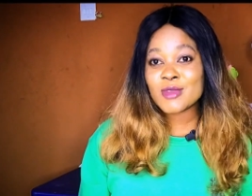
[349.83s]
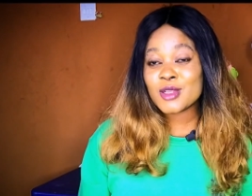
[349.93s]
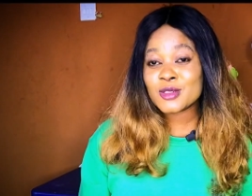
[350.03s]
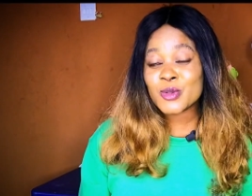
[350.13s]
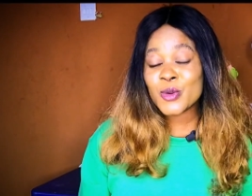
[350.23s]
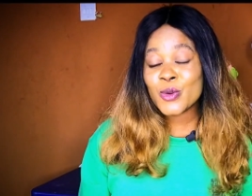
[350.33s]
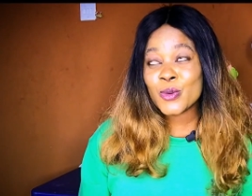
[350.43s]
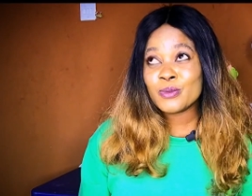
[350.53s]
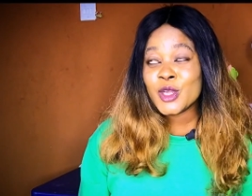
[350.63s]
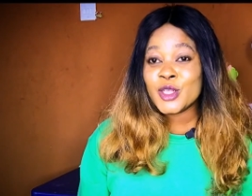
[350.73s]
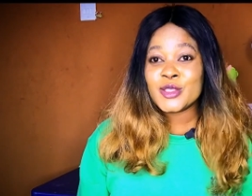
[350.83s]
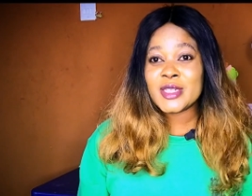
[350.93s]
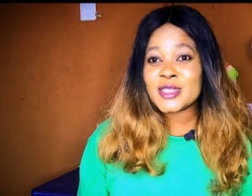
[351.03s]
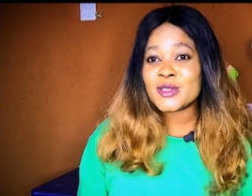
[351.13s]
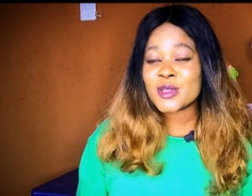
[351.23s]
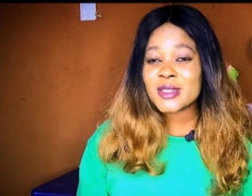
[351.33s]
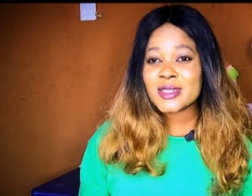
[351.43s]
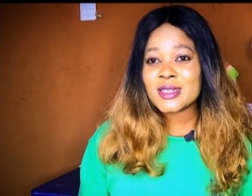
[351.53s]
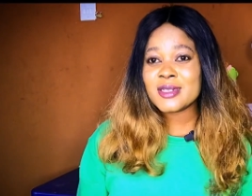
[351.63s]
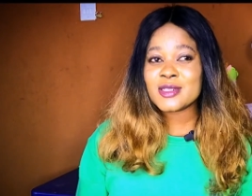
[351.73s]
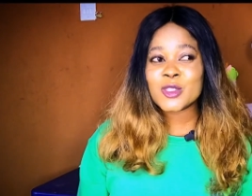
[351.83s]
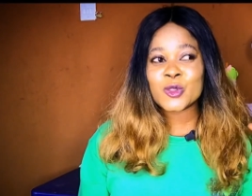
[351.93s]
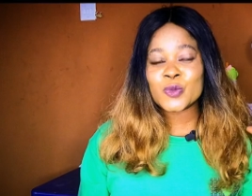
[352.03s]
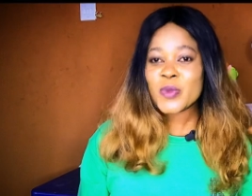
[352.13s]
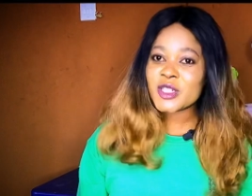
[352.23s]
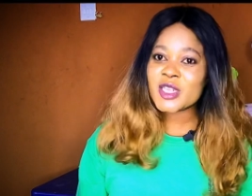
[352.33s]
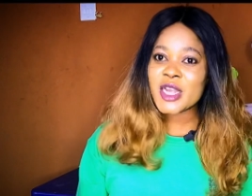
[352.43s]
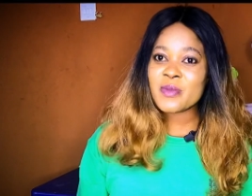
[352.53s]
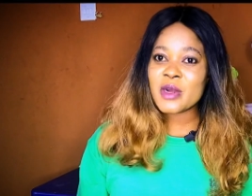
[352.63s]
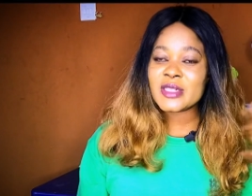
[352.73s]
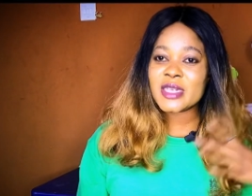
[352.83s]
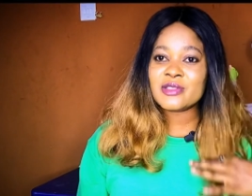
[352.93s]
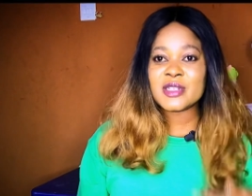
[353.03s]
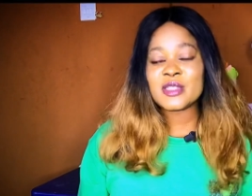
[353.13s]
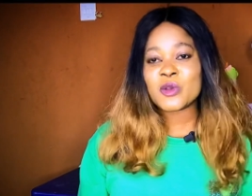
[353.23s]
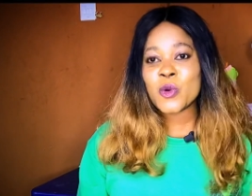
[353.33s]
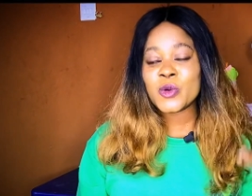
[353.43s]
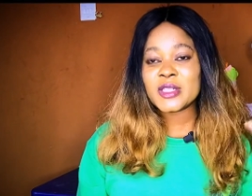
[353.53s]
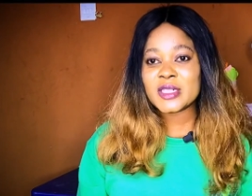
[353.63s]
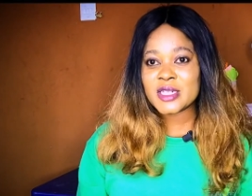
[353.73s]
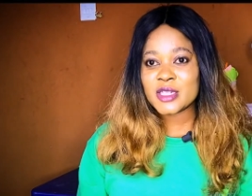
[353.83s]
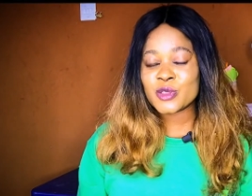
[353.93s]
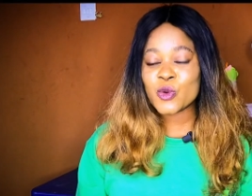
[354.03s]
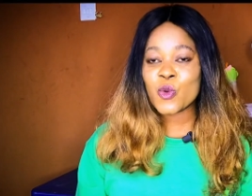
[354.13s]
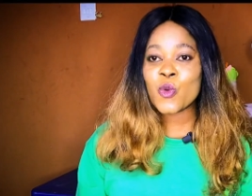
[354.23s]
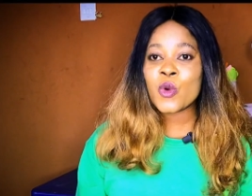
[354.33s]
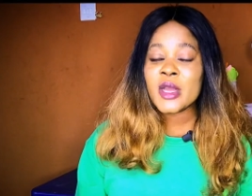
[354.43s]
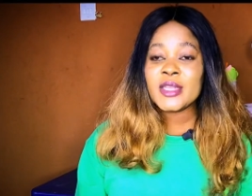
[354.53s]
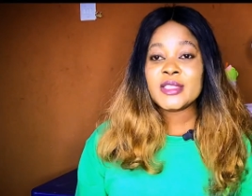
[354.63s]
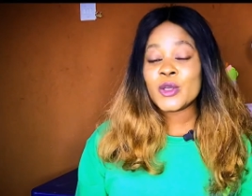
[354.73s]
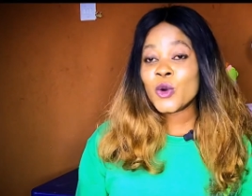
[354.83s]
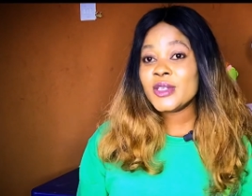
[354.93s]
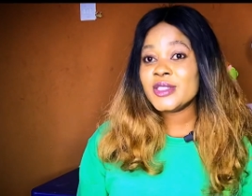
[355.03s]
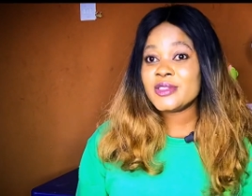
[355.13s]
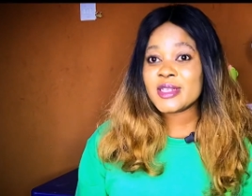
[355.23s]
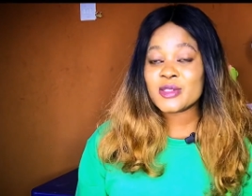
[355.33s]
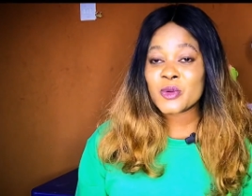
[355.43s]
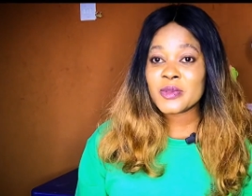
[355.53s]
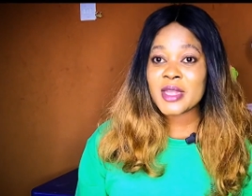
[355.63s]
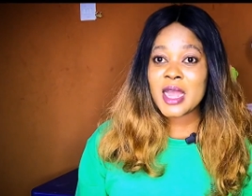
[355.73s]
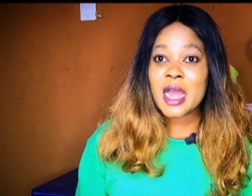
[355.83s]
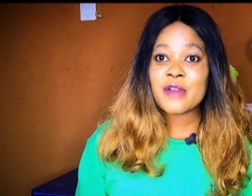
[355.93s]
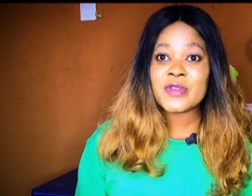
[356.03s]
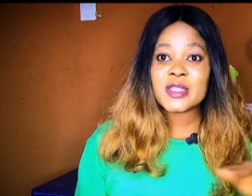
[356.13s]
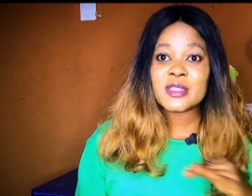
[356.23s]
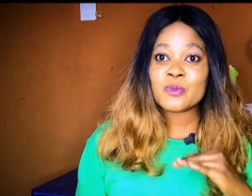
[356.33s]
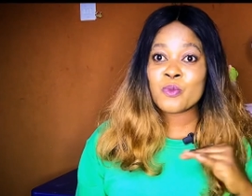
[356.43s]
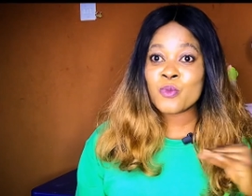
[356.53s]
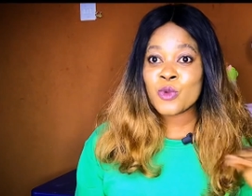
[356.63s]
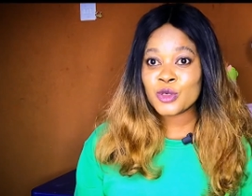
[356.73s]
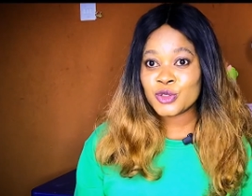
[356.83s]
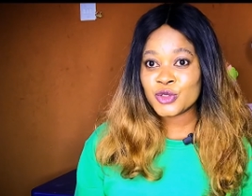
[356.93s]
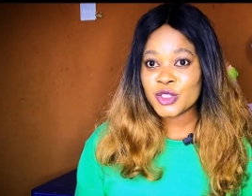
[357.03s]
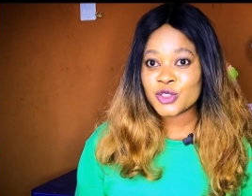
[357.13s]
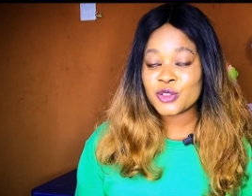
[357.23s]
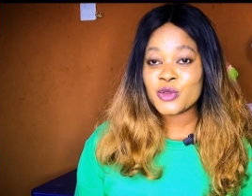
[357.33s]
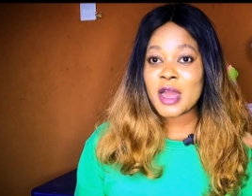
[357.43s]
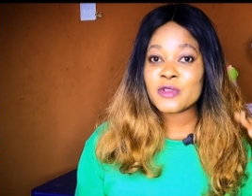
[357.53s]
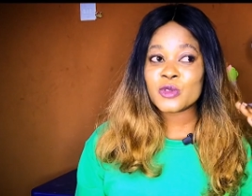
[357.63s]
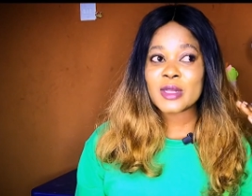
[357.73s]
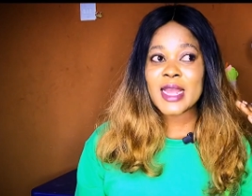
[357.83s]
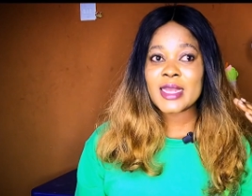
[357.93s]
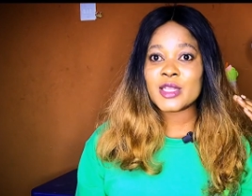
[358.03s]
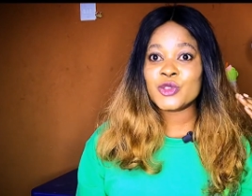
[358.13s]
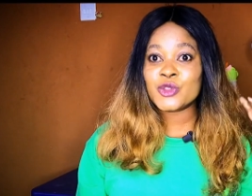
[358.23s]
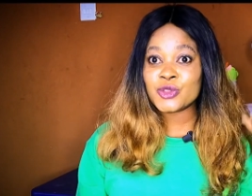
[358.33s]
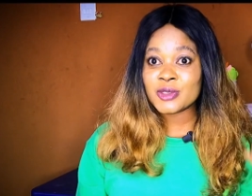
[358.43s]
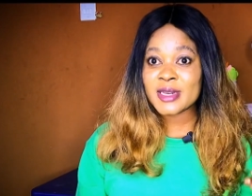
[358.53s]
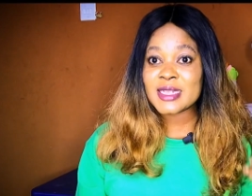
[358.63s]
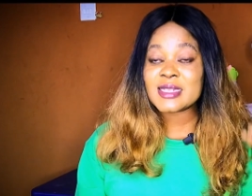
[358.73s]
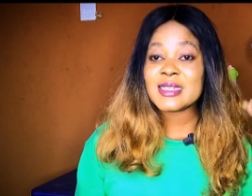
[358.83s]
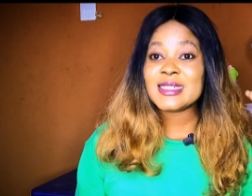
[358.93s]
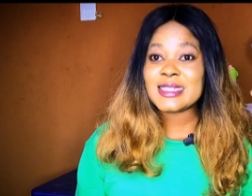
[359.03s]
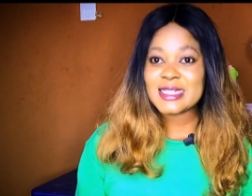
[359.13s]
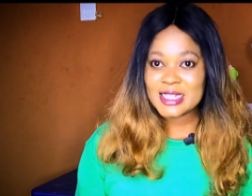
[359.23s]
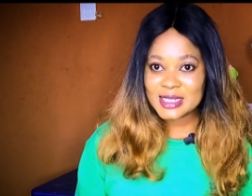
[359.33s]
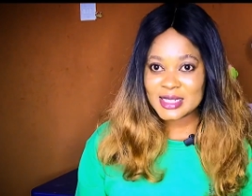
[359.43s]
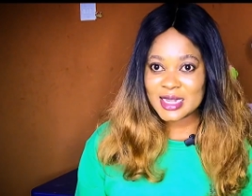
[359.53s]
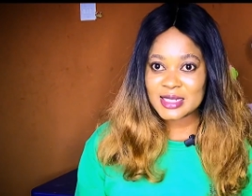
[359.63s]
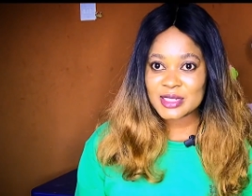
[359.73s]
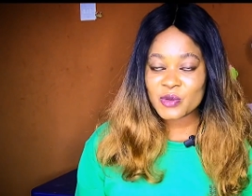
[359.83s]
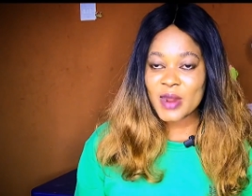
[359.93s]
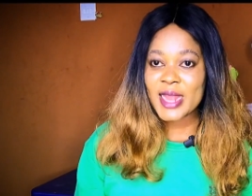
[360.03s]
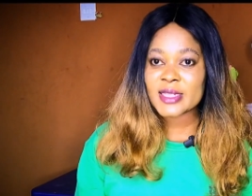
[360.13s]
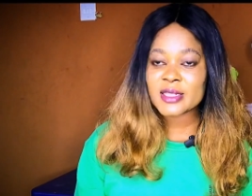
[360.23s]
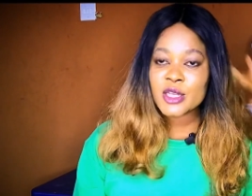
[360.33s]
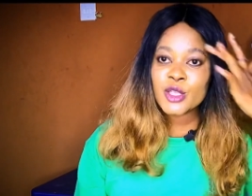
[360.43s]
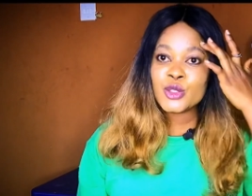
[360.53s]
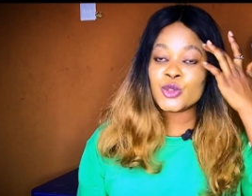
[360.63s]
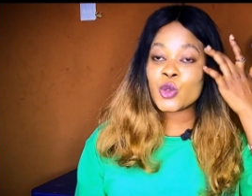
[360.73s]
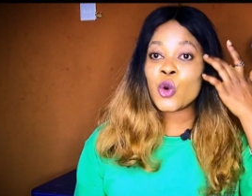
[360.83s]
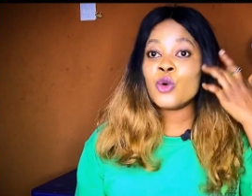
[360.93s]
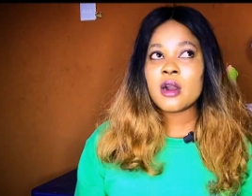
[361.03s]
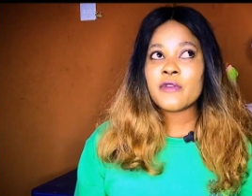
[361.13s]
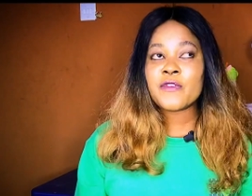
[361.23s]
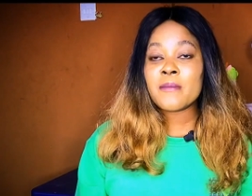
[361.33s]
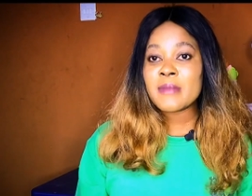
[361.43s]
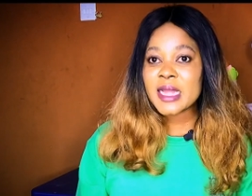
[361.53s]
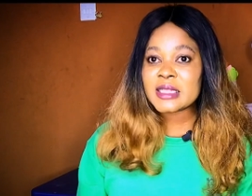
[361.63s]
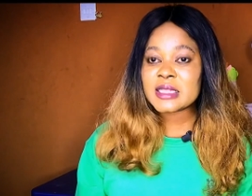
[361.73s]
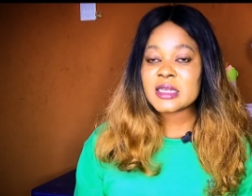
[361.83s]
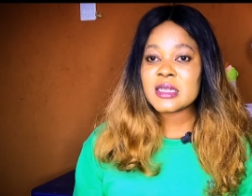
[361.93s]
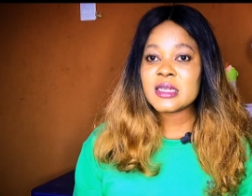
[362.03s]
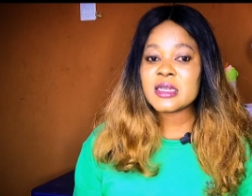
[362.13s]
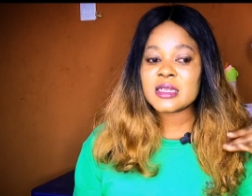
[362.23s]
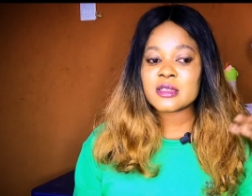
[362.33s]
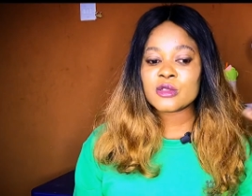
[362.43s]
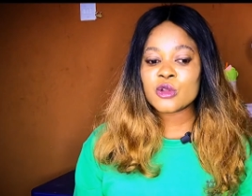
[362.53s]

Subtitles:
also, there's nothing special about their dress code in this school. The only dress code they have is moderation. You have to like dress decent, right? Though for medicine and